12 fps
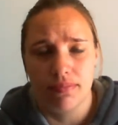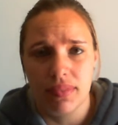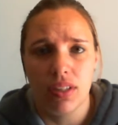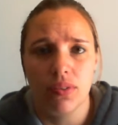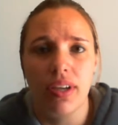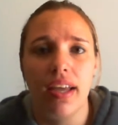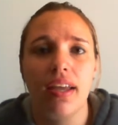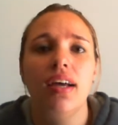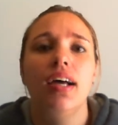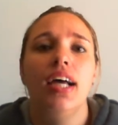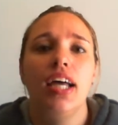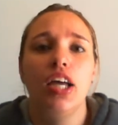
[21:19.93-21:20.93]
okay,
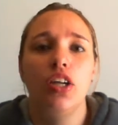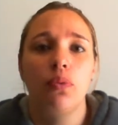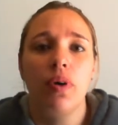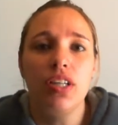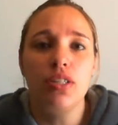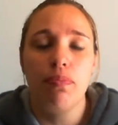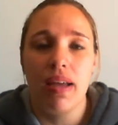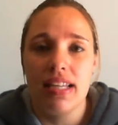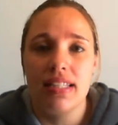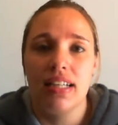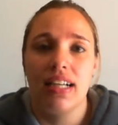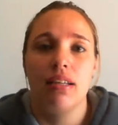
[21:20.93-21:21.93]
in which
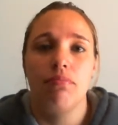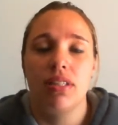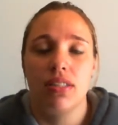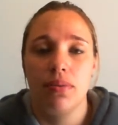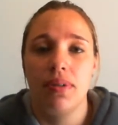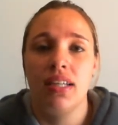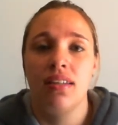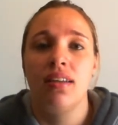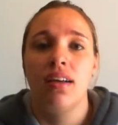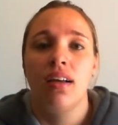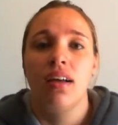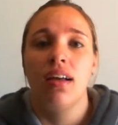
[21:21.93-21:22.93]
basically between
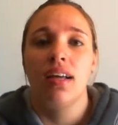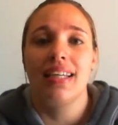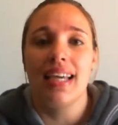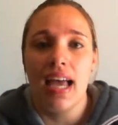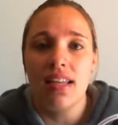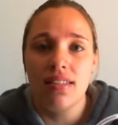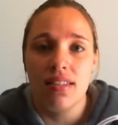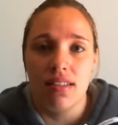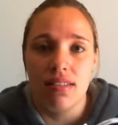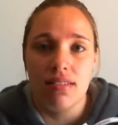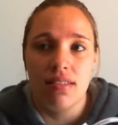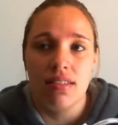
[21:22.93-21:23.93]

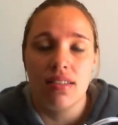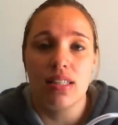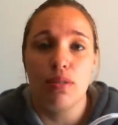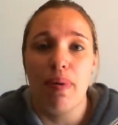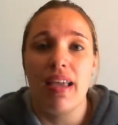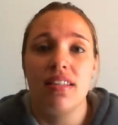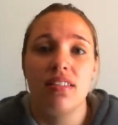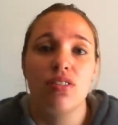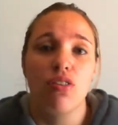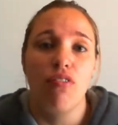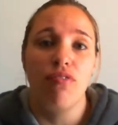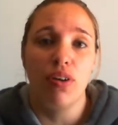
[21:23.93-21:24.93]
gases, the spaces
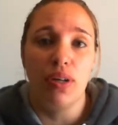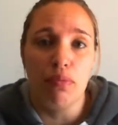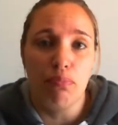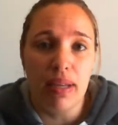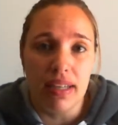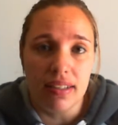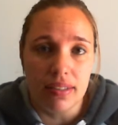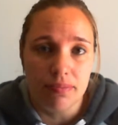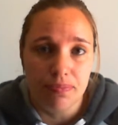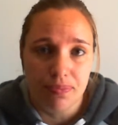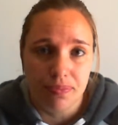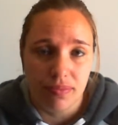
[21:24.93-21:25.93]
are very big.
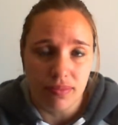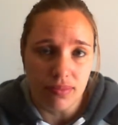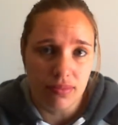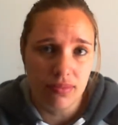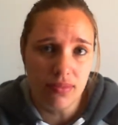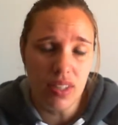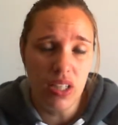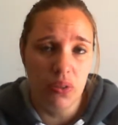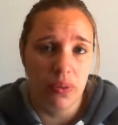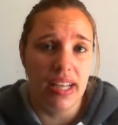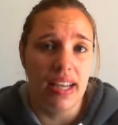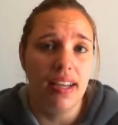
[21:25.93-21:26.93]

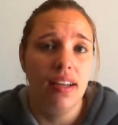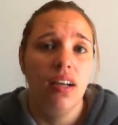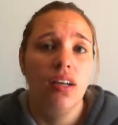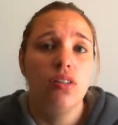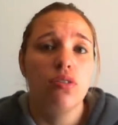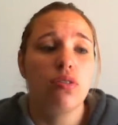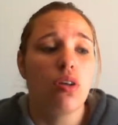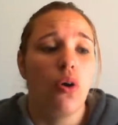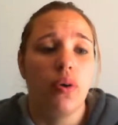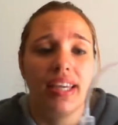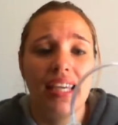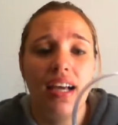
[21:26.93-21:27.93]
Okay, so
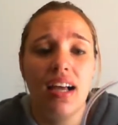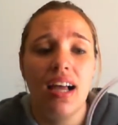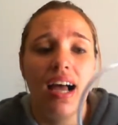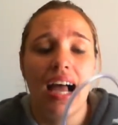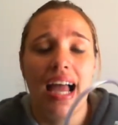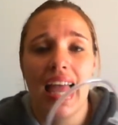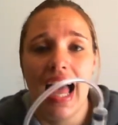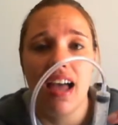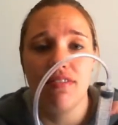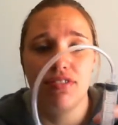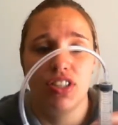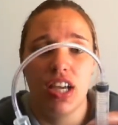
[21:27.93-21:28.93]
here I
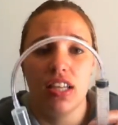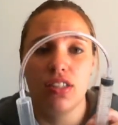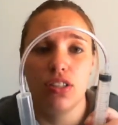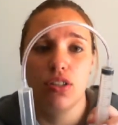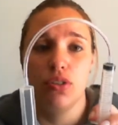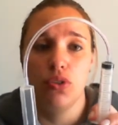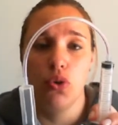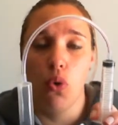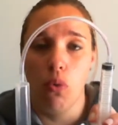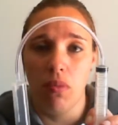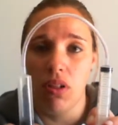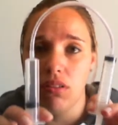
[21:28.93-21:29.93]
have just
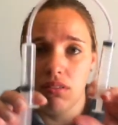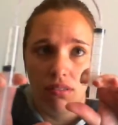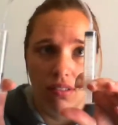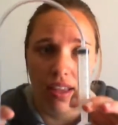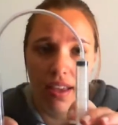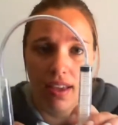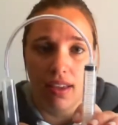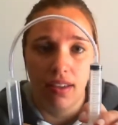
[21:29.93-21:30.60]
normal air,